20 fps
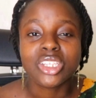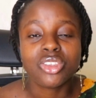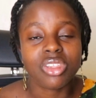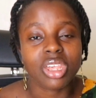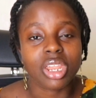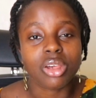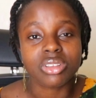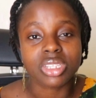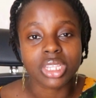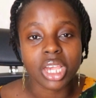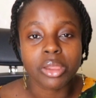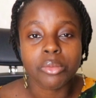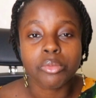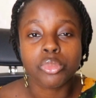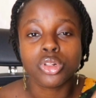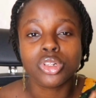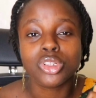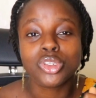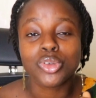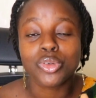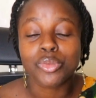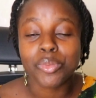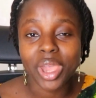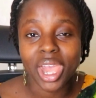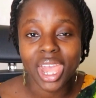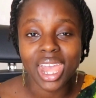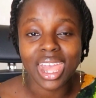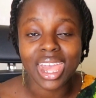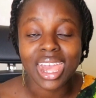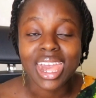so that I was able to
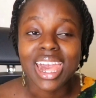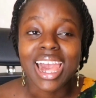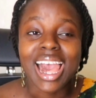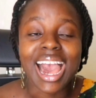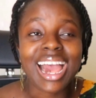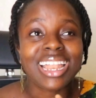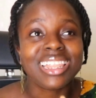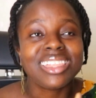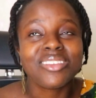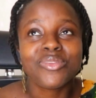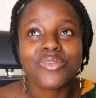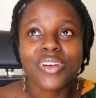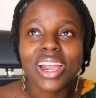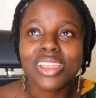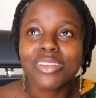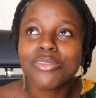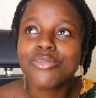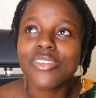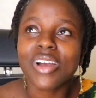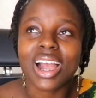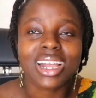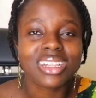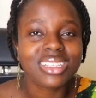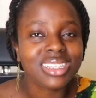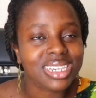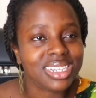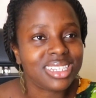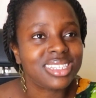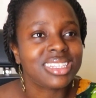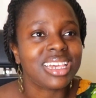pay. And the fun
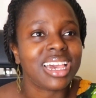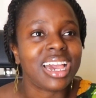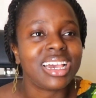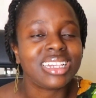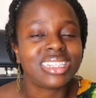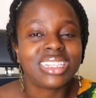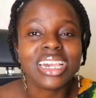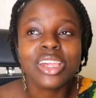fact is, guys,